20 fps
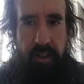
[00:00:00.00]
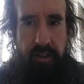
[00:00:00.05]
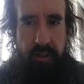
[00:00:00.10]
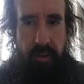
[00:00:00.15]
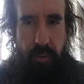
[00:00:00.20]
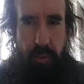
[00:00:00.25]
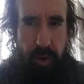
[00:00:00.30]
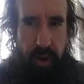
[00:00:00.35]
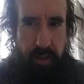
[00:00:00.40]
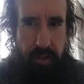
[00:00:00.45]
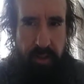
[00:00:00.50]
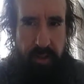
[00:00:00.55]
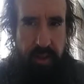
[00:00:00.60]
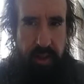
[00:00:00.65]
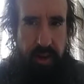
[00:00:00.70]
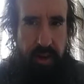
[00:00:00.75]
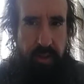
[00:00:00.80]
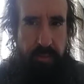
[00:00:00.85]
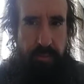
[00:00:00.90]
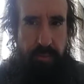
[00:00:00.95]
So rather
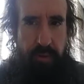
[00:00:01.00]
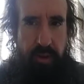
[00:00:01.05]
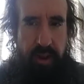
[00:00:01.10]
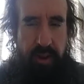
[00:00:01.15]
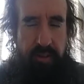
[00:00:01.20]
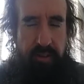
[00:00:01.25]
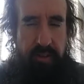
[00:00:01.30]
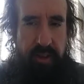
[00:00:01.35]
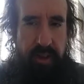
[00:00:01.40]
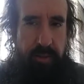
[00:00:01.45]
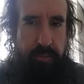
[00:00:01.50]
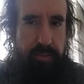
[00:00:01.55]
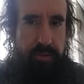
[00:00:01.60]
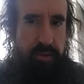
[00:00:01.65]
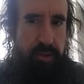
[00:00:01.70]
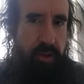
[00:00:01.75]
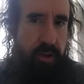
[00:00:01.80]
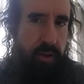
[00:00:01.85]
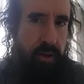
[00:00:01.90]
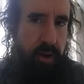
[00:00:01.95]
than embrace the
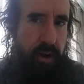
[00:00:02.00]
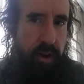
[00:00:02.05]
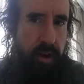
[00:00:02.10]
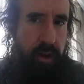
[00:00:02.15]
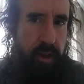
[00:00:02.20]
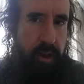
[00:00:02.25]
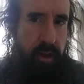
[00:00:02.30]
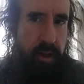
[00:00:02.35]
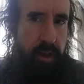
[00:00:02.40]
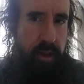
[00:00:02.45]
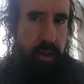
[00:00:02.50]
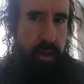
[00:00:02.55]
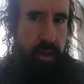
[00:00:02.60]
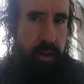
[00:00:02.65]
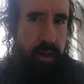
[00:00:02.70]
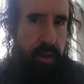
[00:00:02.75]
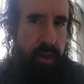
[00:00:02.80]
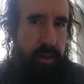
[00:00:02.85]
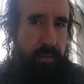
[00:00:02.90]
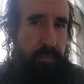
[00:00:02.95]
absurdity,
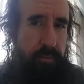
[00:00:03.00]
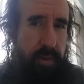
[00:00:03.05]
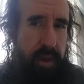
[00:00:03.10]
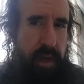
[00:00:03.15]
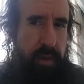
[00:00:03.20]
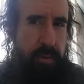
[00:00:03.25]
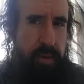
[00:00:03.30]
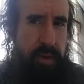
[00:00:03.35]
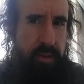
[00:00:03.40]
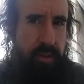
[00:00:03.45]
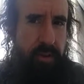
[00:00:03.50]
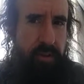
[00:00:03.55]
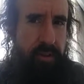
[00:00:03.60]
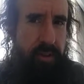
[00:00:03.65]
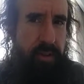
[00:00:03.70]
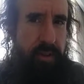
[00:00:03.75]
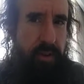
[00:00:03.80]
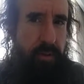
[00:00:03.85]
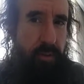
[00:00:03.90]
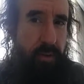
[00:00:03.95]
maybe there's
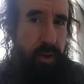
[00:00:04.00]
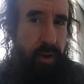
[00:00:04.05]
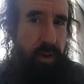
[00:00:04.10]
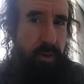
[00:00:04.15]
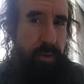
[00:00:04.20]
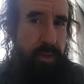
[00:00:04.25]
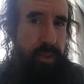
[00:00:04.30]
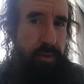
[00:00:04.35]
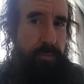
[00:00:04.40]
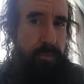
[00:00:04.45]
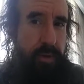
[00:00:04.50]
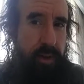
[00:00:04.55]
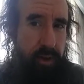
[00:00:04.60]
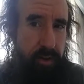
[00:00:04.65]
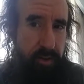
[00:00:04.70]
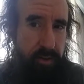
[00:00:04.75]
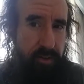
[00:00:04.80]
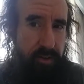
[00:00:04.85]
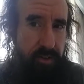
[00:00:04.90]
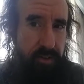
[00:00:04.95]
something wrong with
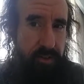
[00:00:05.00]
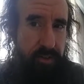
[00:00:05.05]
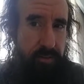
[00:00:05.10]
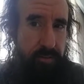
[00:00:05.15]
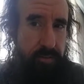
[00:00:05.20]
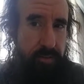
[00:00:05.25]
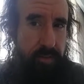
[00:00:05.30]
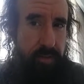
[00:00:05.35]
empiricism.